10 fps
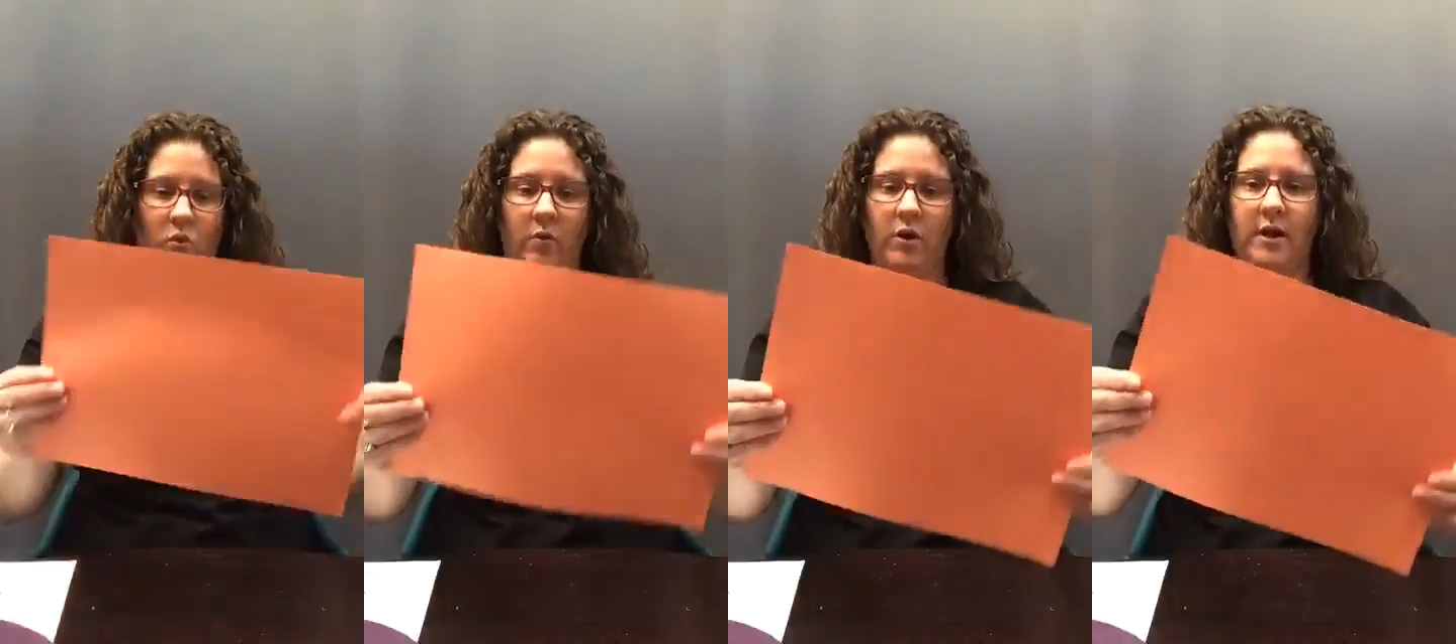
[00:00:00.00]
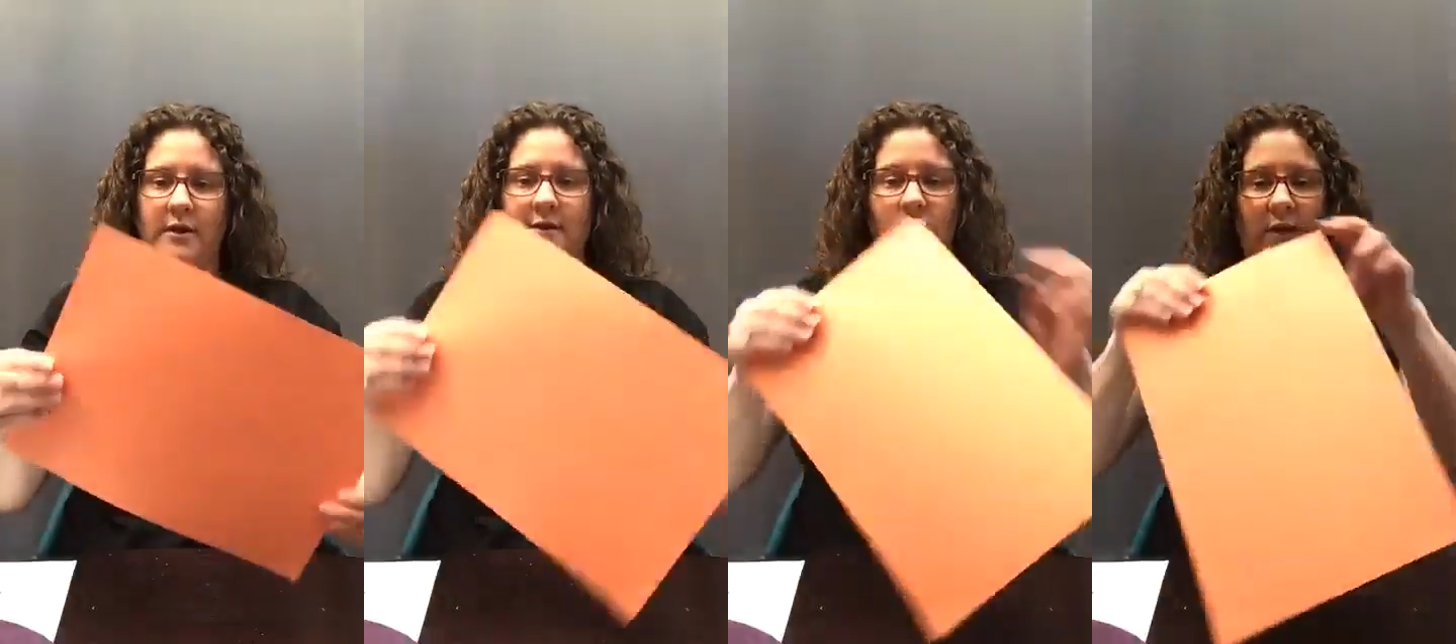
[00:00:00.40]
What we're
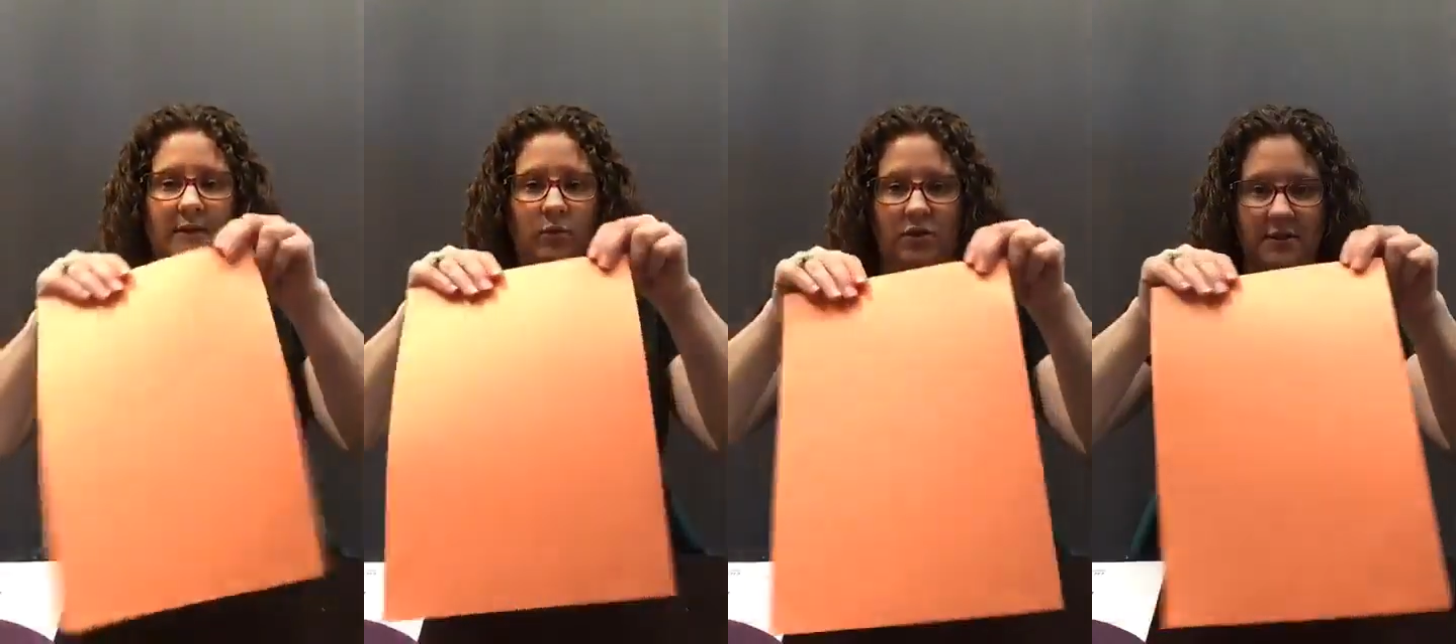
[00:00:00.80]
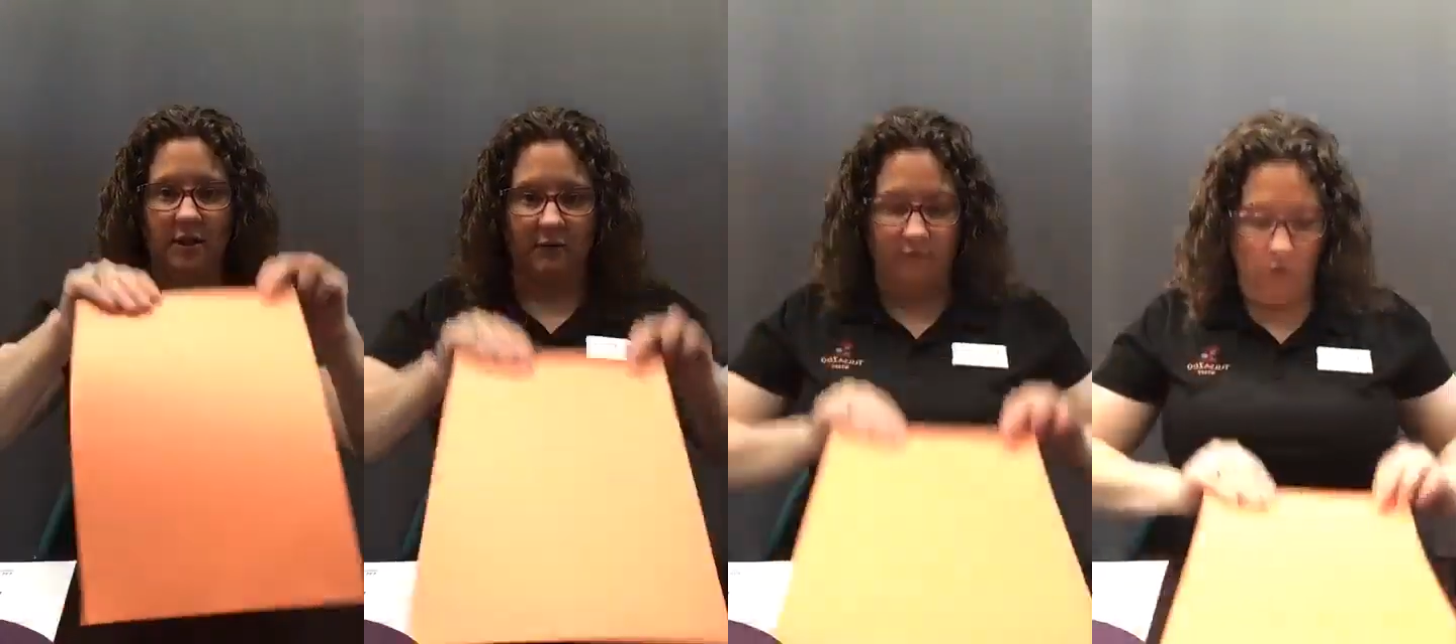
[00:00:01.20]
gonna do is we're
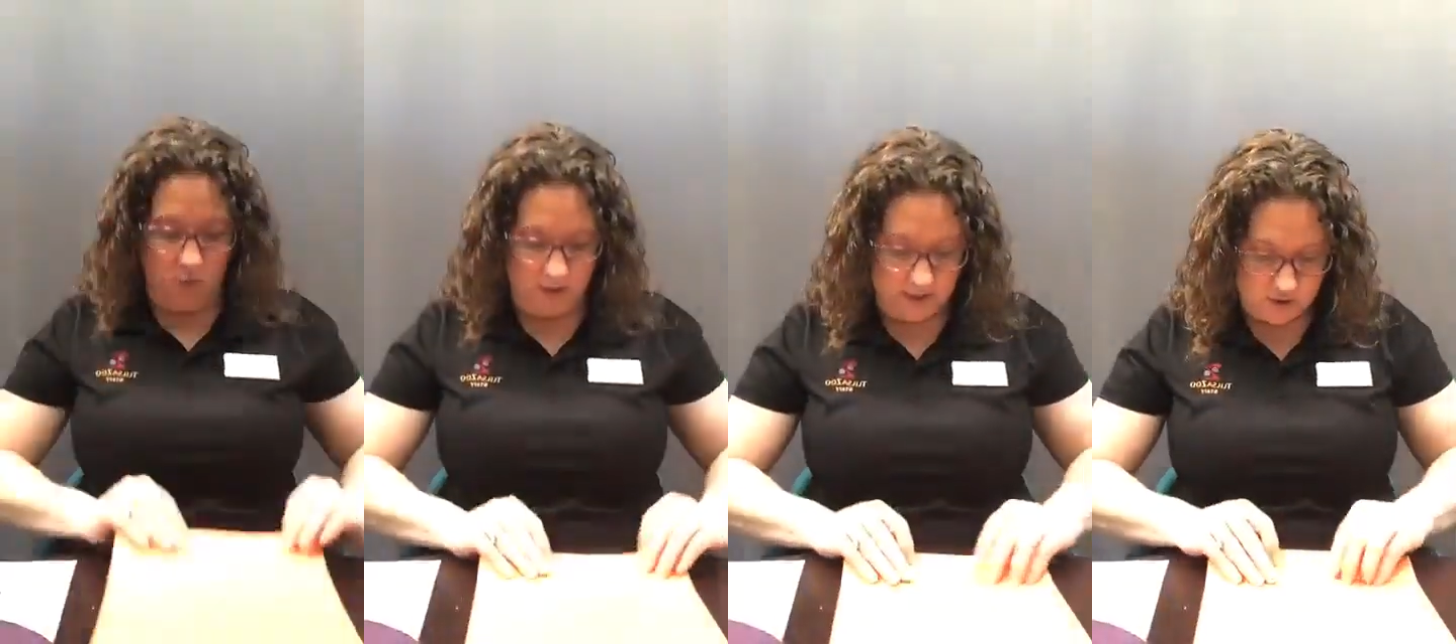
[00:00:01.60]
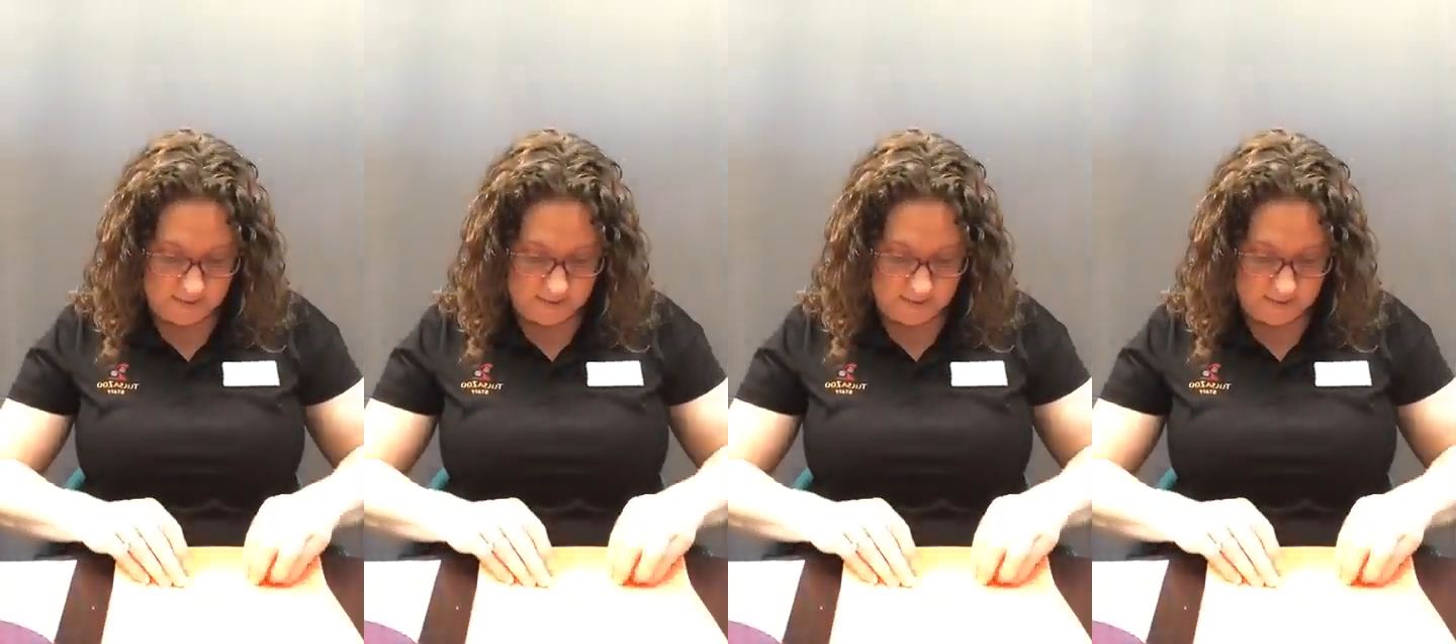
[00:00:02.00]
just gonna fold it